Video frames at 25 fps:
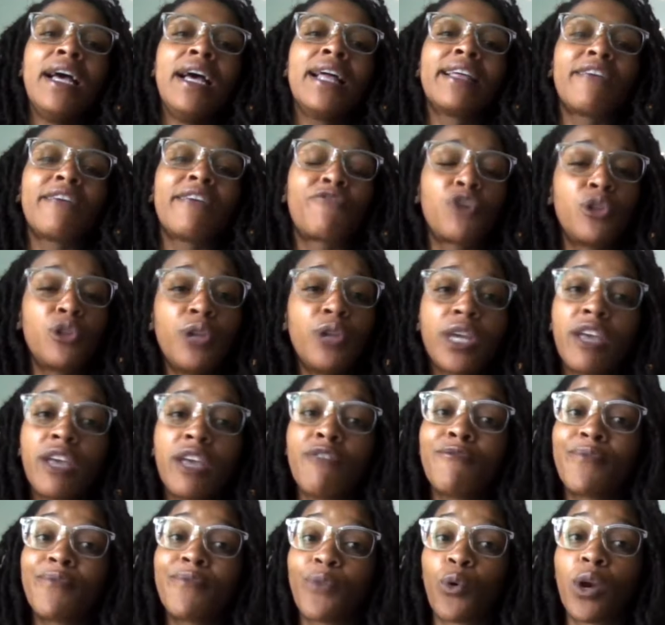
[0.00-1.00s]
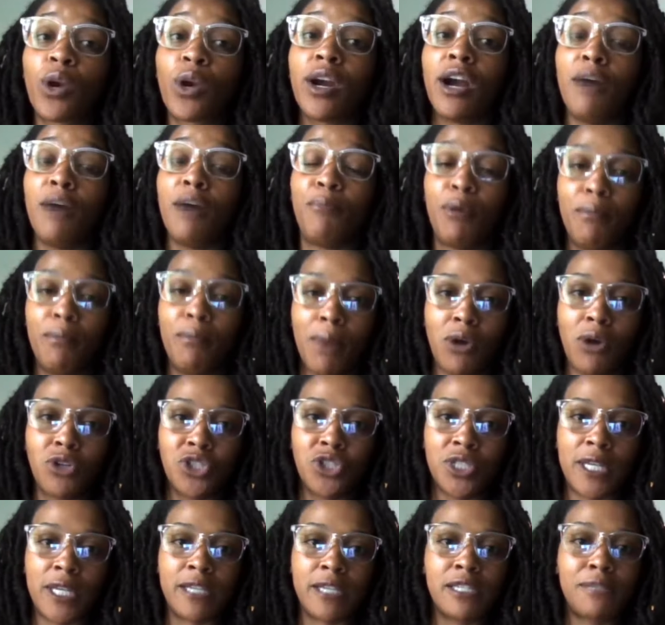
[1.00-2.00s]
if you're looking for a
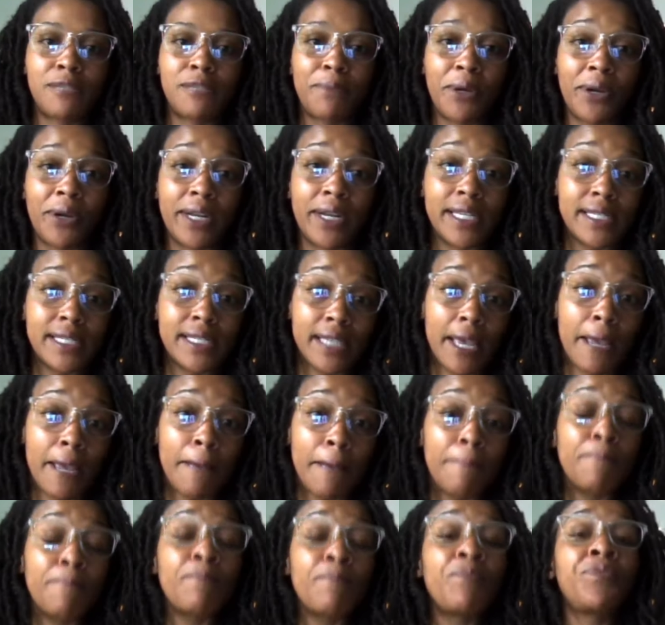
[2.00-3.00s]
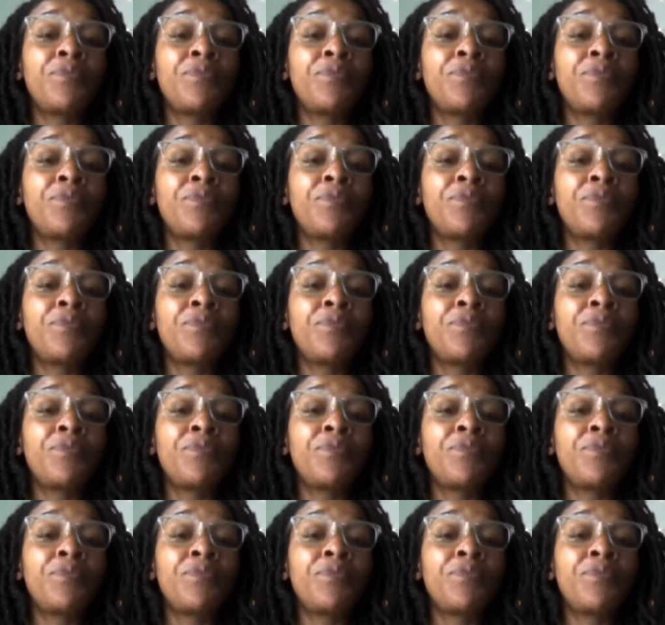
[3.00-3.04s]
promotion, Spirit is saying,